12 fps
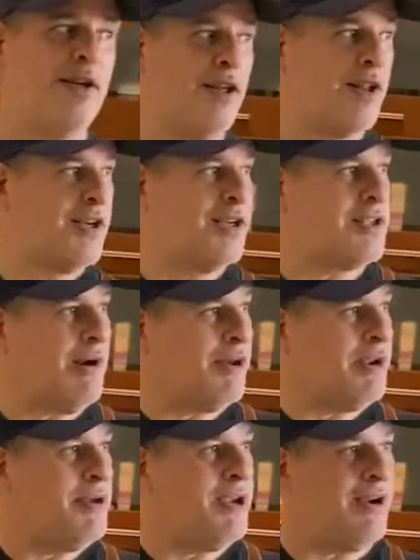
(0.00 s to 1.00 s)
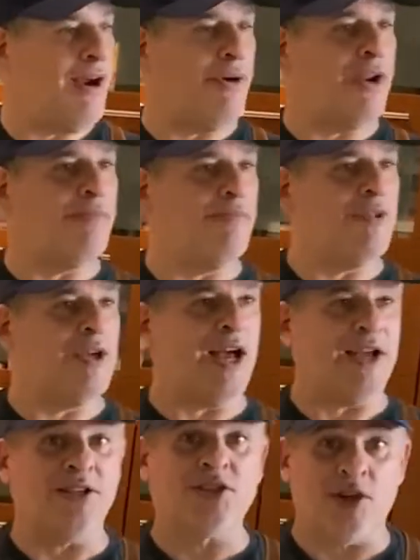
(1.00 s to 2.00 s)
because
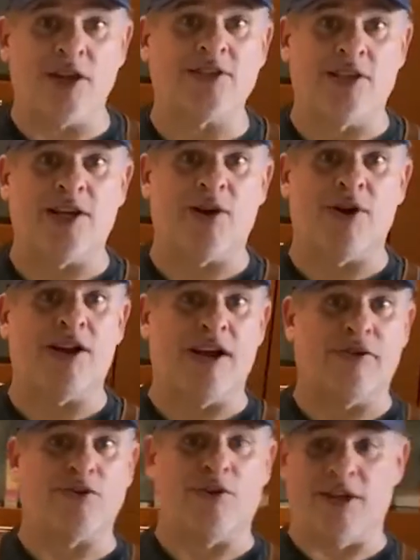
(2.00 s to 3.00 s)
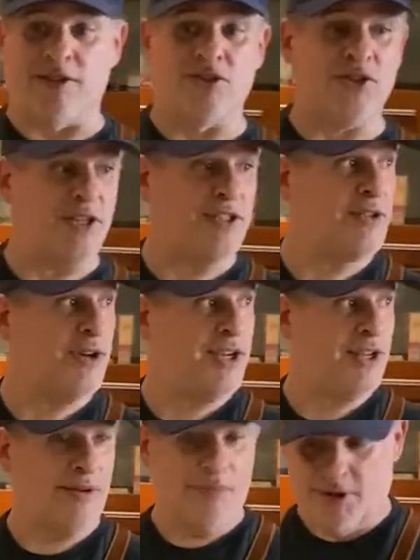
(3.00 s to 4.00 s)
I can sauce it later on after I add the cheese, right,
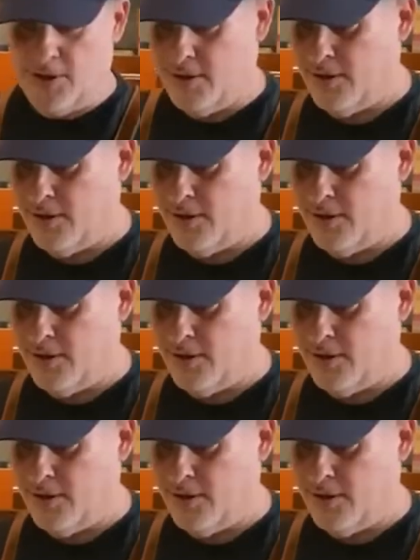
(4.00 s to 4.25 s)
and the butter